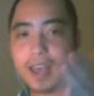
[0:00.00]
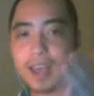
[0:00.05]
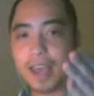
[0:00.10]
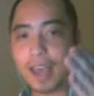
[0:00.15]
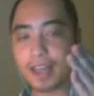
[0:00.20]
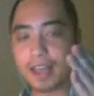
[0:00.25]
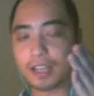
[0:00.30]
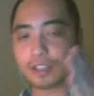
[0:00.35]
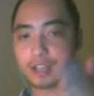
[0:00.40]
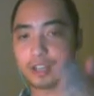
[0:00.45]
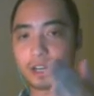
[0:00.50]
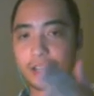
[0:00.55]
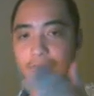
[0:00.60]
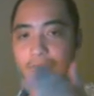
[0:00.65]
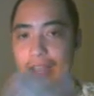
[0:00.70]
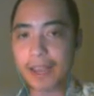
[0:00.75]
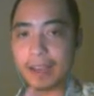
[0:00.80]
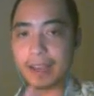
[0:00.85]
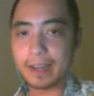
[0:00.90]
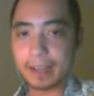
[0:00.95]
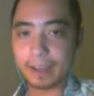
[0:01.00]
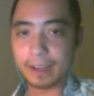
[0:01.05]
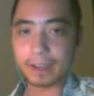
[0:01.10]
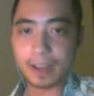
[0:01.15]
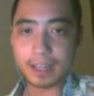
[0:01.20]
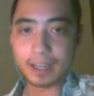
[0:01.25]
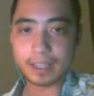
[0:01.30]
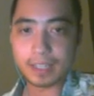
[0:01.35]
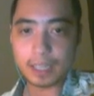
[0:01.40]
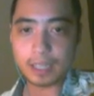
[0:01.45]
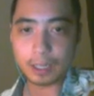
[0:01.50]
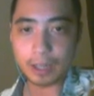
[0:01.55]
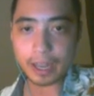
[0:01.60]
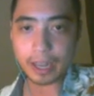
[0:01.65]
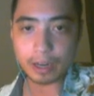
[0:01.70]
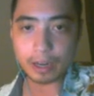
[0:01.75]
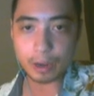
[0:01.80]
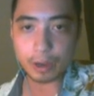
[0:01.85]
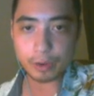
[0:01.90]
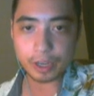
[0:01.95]
and then start gliding until
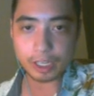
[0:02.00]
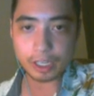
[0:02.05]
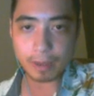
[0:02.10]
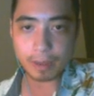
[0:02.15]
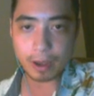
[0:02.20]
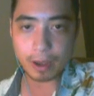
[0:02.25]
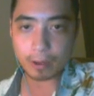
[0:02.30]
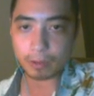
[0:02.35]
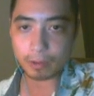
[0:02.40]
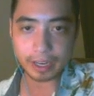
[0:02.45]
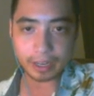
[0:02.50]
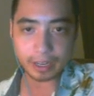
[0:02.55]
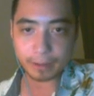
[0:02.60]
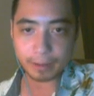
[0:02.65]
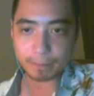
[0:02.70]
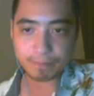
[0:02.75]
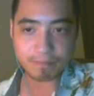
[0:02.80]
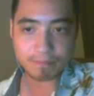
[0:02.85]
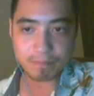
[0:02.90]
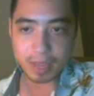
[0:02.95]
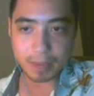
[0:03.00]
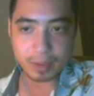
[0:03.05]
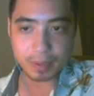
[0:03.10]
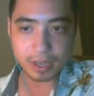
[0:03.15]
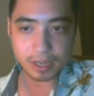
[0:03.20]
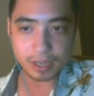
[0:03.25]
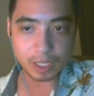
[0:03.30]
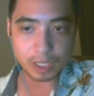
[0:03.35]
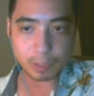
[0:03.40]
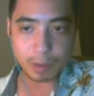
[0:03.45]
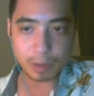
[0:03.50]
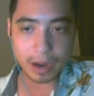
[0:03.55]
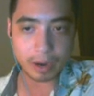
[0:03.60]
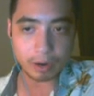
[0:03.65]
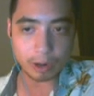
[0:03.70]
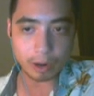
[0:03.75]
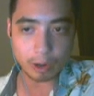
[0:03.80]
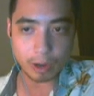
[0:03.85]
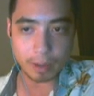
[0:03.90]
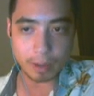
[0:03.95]
I know he's about like maybe a
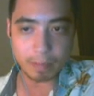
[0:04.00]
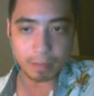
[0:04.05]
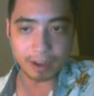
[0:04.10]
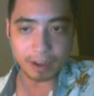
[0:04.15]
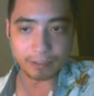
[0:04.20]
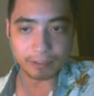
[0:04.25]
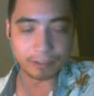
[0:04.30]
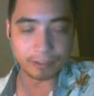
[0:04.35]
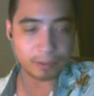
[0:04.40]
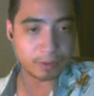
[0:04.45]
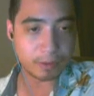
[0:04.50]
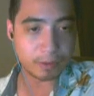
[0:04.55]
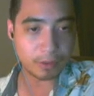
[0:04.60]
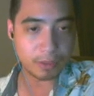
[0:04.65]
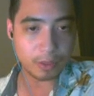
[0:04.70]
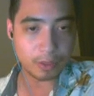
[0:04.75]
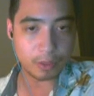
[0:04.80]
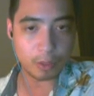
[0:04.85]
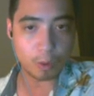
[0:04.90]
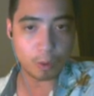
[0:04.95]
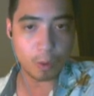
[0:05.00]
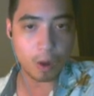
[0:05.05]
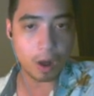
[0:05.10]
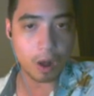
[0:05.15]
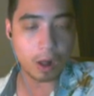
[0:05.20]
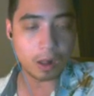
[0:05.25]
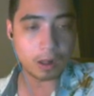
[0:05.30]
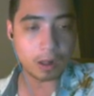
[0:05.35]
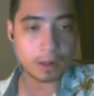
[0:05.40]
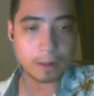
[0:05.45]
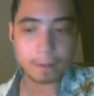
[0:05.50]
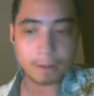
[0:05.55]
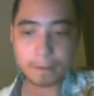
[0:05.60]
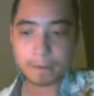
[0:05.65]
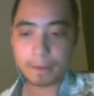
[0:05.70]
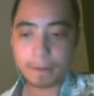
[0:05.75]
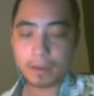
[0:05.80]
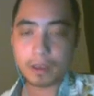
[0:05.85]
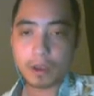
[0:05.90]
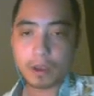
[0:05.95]
Spyro above the wall.
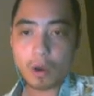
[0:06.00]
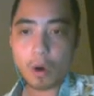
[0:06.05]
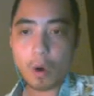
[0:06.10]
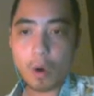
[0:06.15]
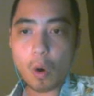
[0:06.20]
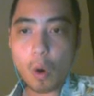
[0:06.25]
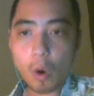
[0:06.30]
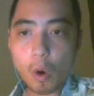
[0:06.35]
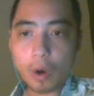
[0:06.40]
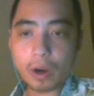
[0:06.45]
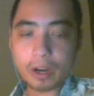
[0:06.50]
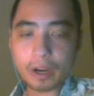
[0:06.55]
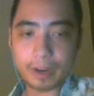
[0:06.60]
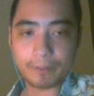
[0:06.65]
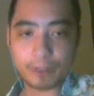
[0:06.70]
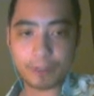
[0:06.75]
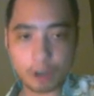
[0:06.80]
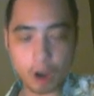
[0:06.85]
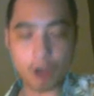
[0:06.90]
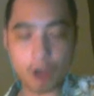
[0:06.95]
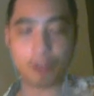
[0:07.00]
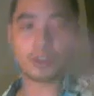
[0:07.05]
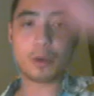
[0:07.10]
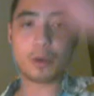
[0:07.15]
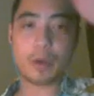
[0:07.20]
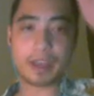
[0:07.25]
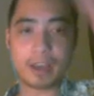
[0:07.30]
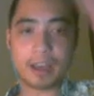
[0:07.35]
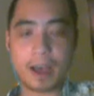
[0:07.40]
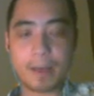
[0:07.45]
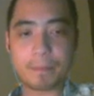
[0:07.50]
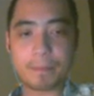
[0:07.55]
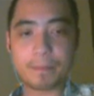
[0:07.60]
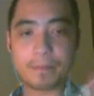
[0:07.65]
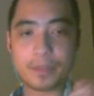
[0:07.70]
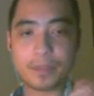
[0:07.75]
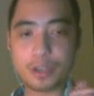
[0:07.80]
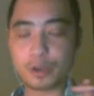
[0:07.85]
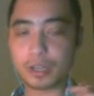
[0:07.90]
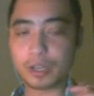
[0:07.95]
Or if you're on the way up,
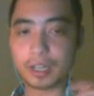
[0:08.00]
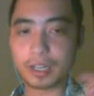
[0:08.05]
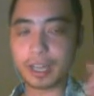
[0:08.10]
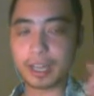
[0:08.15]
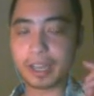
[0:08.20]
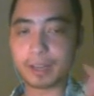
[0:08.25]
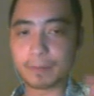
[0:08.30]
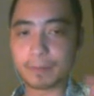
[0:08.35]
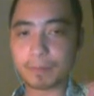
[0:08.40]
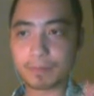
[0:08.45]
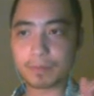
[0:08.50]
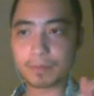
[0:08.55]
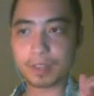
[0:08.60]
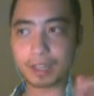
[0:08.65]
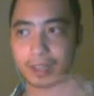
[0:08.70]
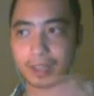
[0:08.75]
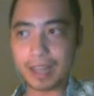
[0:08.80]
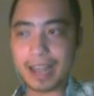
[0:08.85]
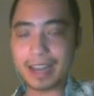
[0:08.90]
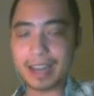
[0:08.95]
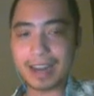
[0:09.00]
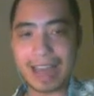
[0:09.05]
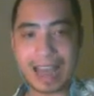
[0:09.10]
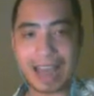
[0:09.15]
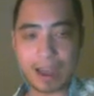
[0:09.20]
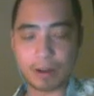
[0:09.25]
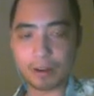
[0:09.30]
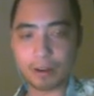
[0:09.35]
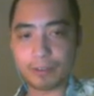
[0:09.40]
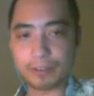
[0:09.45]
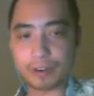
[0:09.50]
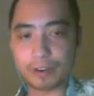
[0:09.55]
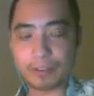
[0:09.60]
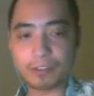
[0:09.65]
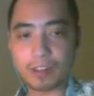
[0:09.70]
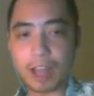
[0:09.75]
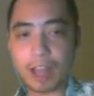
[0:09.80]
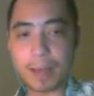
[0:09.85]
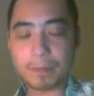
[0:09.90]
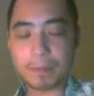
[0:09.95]
you can like glide out of your
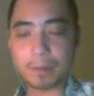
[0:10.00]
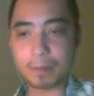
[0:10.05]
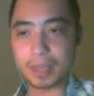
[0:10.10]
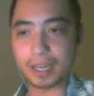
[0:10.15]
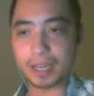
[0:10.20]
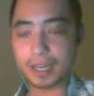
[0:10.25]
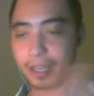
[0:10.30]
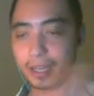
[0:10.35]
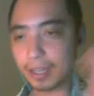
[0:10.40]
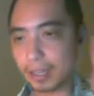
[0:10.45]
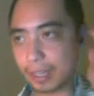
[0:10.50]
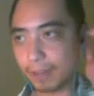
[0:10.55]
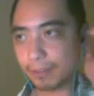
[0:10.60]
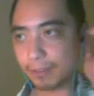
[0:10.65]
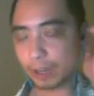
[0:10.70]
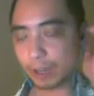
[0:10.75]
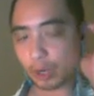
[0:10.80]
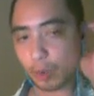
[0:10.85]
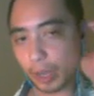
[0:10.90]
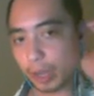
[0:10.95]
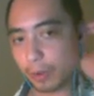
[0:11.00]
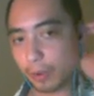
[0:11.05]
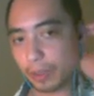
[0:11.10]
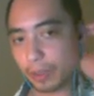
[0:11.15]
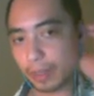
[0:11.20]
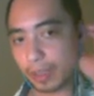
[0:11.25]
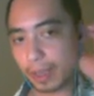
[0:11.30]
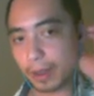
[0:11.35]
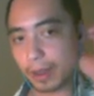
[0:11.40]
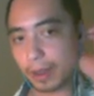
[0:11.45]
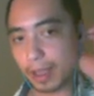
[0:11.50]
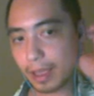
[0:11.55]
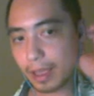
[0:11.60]
flop immediately if you're quick with it.